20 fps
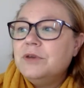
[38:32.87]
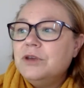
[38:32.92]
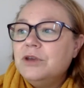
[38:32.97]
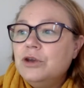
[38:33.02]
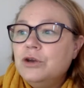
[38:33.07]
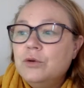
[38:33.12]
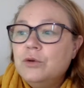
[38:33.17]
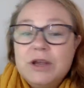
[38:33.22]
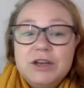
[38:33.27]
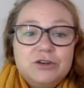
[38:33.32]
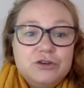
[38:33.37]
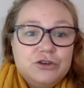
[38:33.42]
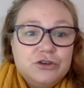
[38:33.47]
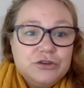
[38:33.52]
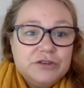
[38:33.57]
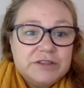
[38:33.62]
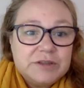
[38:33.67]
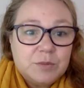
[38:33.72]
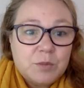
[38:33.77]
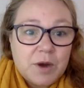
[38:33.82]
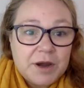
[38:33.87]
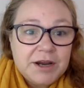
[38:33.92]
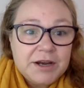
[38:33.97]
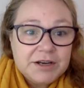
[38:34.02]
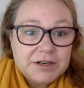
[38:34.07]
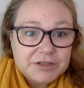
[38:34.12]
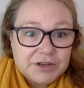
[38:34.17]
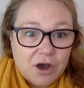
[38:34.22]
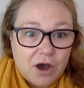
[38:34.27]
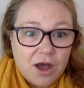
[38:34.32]
You introduce them one at
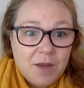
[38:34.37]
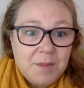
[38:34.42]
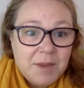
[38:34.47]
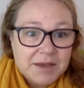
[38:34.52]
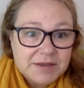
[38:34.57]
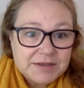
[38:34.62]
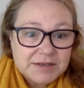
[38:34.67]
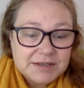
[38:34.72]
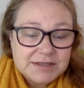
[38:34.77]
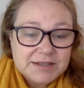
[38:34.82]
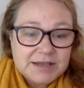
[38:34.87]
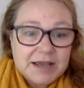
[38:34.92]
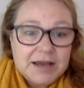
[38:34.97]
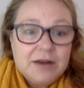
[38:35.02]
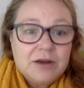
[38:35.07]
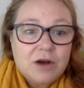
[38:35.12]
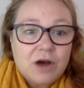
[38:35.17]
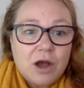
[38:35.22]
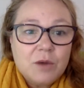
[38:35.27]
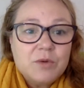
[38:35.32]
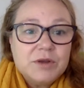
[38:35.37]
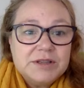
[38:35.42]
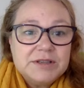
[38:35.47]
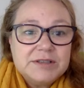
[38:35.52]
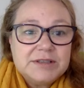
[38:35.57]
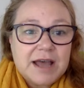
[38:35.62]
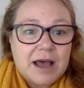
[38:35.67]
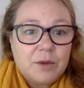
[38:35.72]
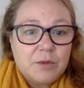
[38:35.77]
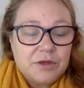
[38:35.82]
a time. As I said, I would
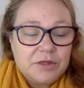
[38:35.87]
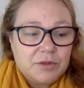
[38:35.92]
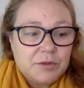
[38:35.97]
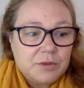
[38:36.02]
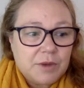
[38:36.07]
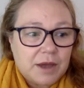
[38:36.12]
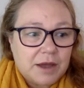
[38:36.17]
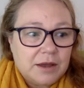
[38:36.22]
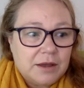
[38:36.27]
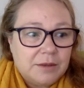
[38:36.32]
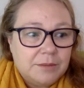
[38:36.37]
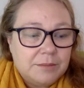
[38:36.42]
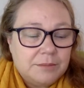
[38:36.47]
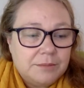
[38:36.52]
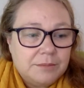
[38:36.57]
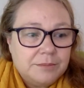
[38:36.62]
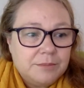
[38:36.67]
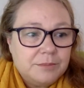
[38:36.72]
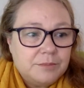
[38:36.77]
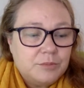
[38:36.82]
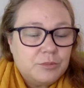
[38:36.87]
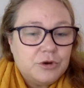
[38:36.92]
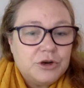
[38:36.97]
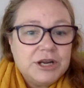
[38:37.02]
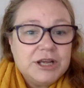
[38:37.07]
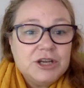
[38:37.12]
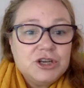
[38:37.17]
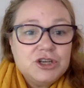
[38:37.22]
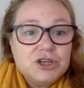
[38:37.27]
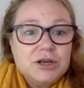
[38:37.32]
start with
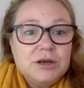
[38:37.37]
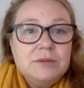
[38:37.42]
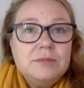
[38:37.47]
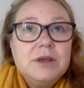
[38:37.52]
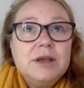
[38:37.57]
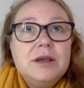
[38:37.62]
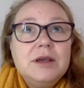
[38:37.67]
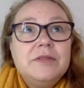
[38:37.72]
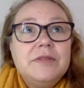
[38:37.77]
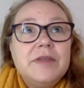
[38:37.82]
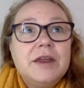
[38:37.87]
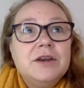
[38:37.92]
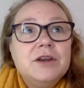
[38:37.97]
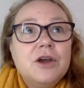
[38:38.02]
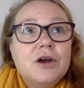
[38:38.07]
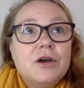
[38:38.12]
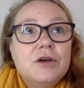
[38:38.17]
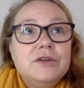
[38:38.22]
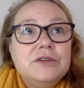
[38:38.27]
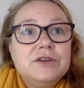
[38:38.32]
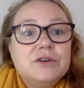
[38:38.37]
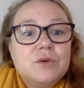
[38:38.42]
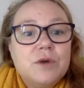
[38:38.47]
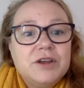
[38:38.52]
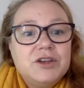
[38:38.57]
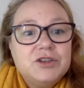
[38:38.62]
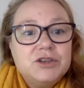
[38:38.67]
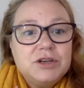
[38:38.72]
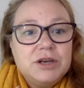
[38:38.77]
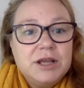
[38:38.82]
prediction, then go to
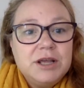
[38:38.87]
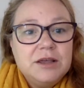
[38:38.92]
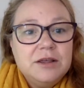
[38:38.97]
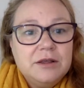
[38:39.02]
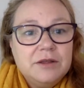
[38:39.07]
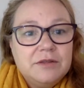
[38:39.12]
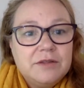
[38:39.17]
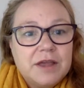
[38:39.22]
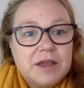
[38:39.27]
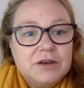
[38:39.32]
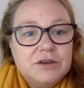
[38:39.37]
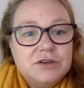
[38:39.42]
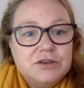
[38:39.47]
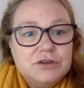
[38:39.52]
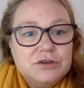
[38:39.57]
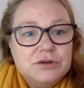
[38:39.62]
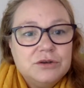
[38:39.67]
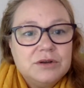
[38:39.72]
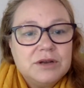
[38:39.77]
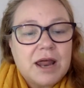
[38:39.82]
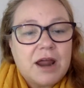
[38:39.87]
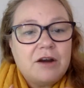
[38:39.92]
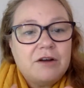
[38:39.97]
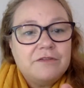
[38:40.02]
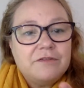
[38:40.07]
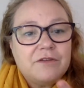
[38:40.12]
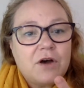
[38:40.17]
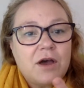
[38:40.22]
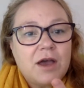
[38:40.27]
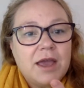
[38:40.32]
questioning, then to
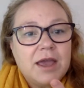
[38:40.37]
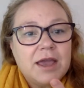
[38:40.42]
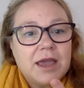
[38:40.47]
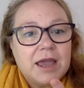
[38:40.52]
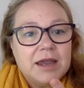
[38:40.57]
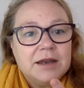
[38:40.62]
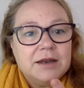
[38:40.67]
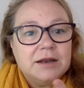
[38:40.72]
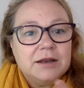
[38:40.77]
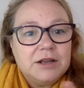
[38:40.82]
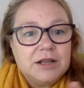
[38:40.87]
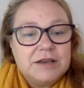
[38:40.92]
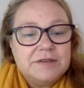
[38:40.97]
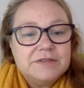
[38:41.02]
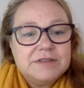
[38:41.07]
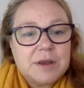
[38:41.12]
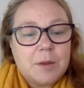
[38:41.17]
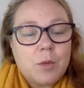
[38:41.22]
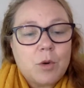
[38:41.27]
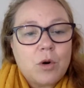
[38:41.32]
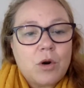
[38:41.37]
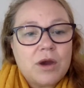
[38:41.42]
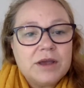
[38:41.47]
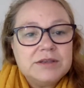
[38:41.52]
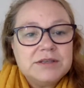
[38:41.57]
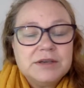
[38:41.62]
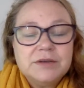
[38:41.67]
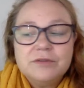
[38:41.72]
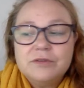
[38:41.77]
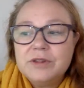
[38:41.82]
clarifying, and leave
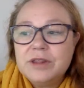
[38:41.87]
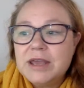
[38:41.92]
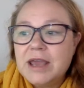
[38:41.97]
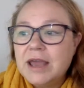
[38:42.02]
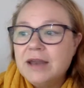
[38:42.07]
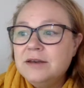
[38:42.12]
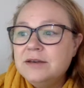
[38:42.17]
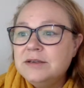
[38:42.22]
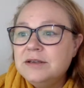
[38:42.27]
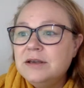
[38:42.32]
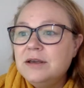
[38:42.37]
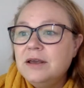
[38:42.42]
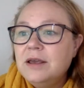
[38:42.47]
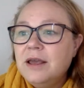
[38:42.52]
summarising for the end.